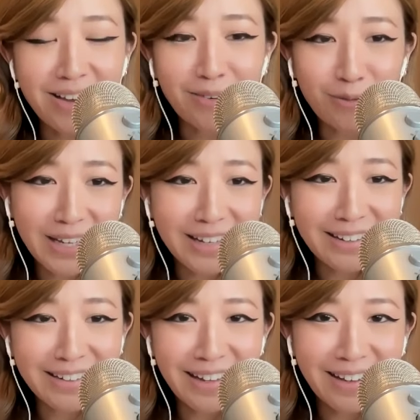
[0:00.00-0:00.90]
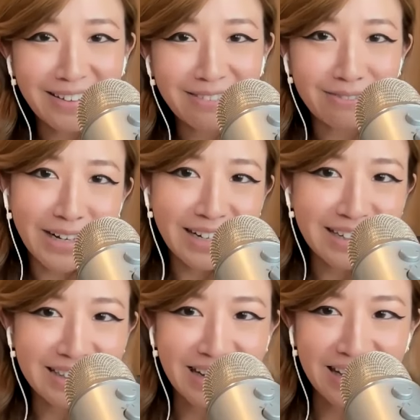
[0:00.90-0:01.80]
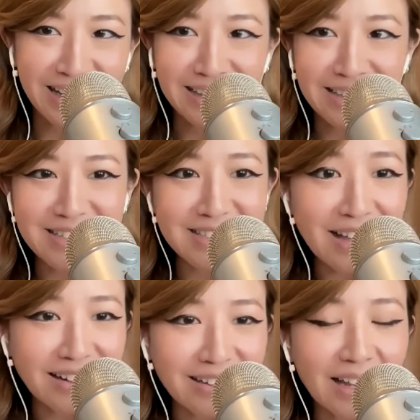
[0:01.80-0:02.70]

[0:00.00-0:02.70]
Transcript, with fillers: wind and rain and sun.